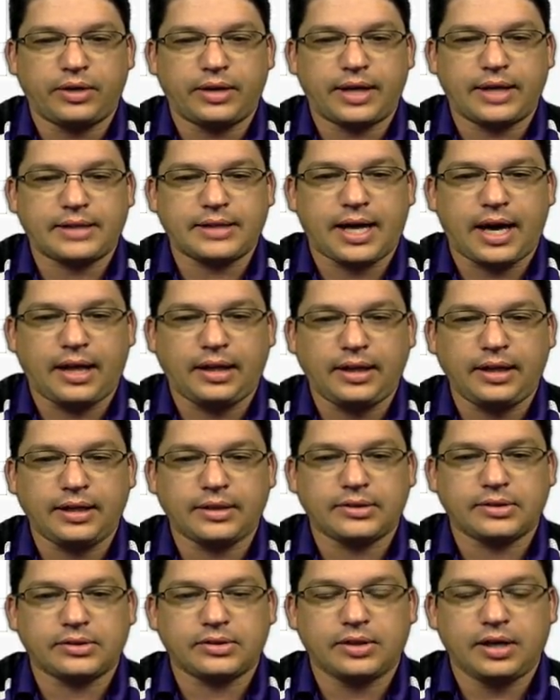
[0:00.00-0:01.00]
and
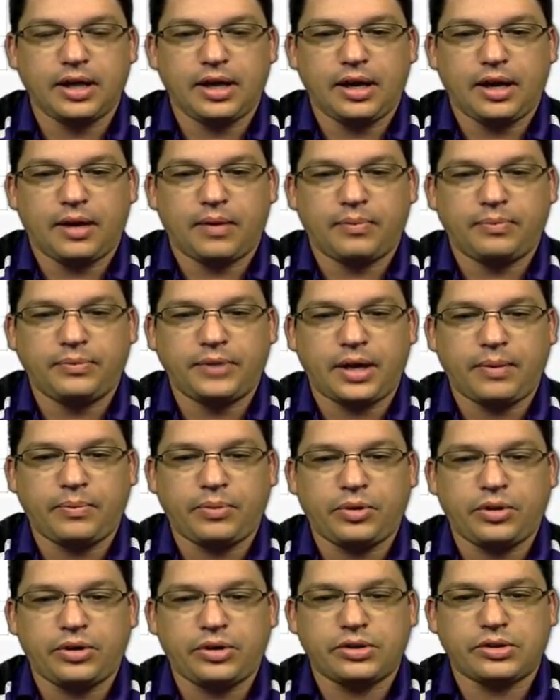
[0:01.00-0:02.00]
italics,
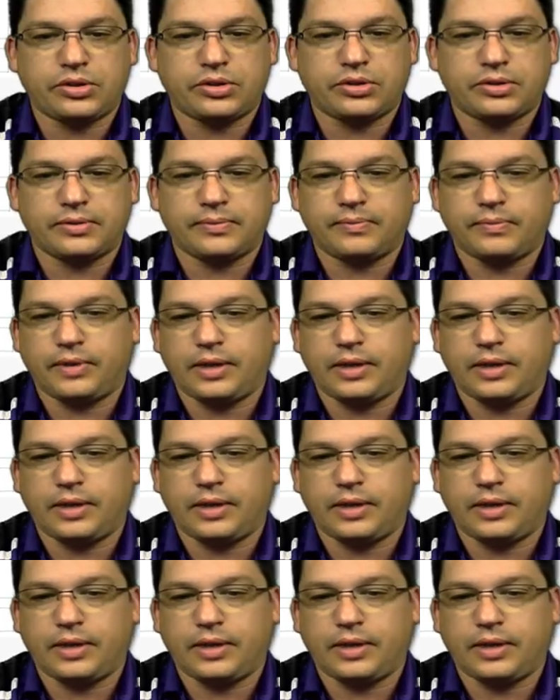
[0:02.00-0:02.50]
numbers.